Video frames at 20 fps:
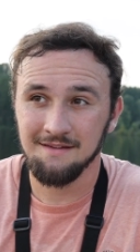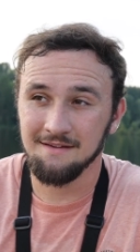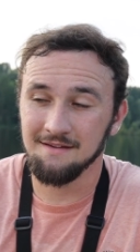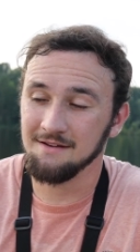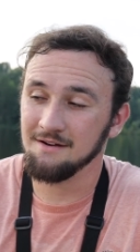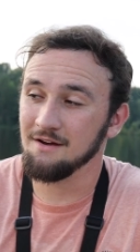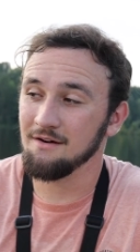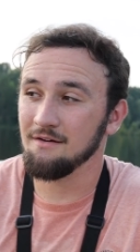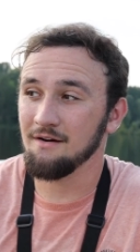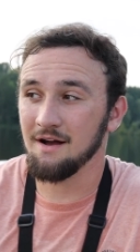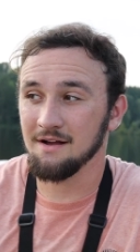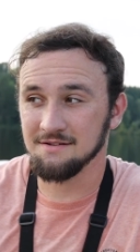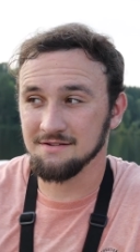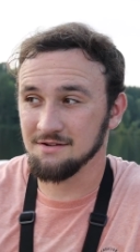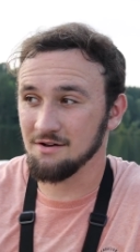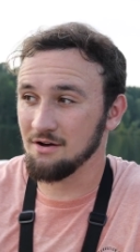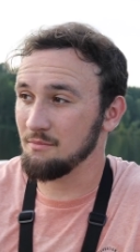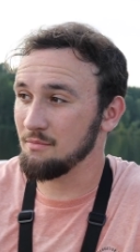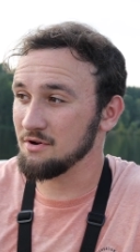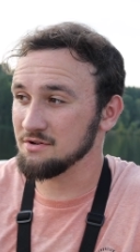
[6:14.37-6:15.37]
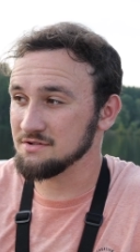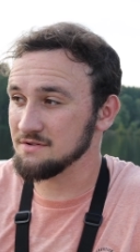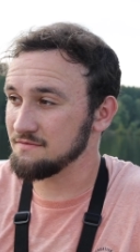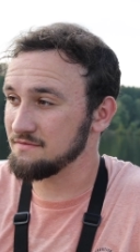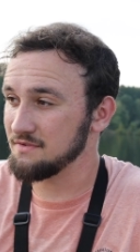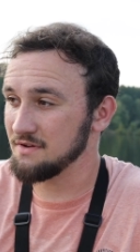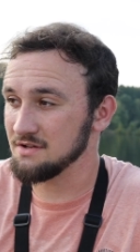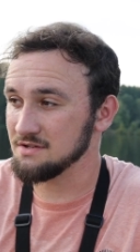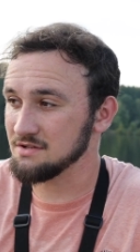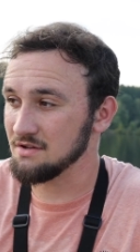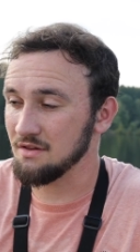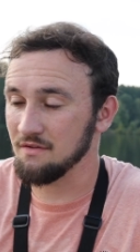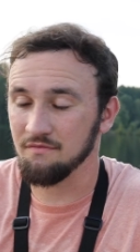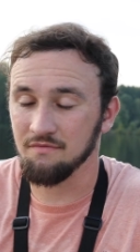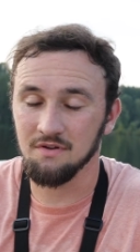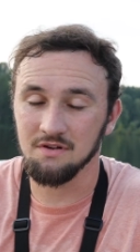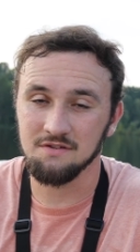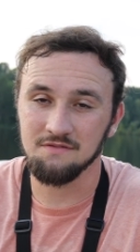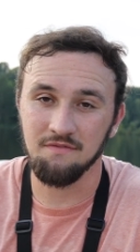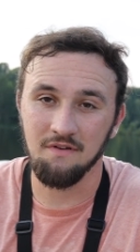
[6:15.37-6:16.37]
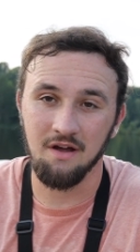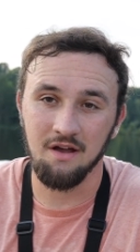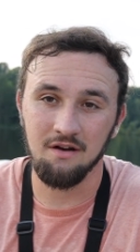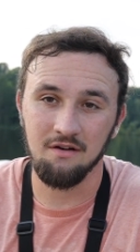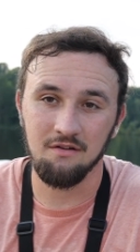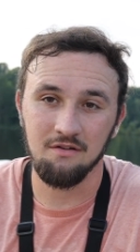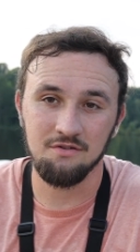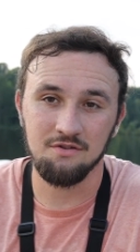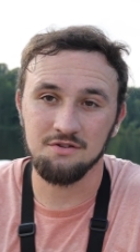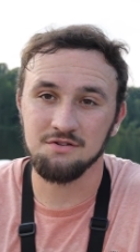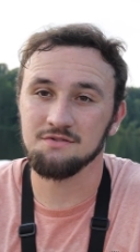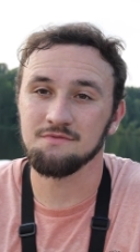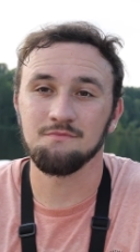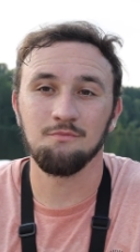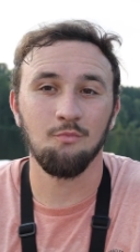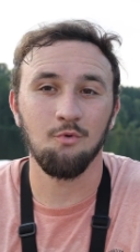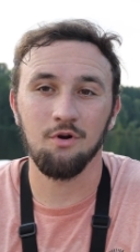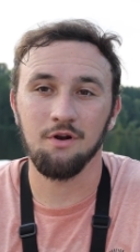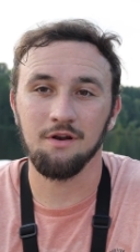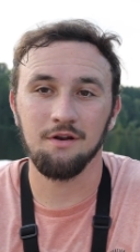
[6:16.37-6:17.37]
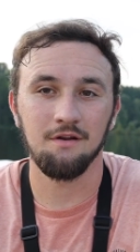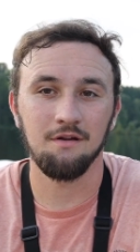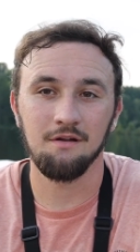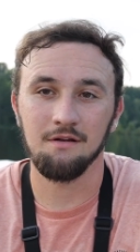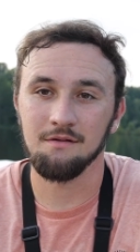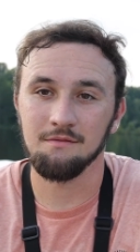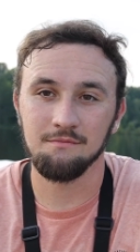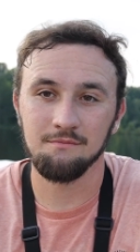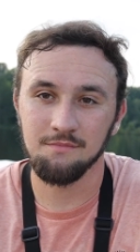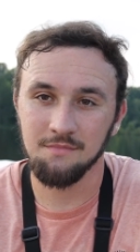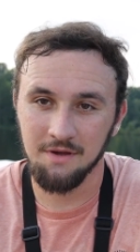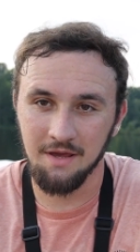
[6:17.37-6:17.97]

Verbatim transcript: You know, I saw a bunch of fish on the fish finder and just wanted to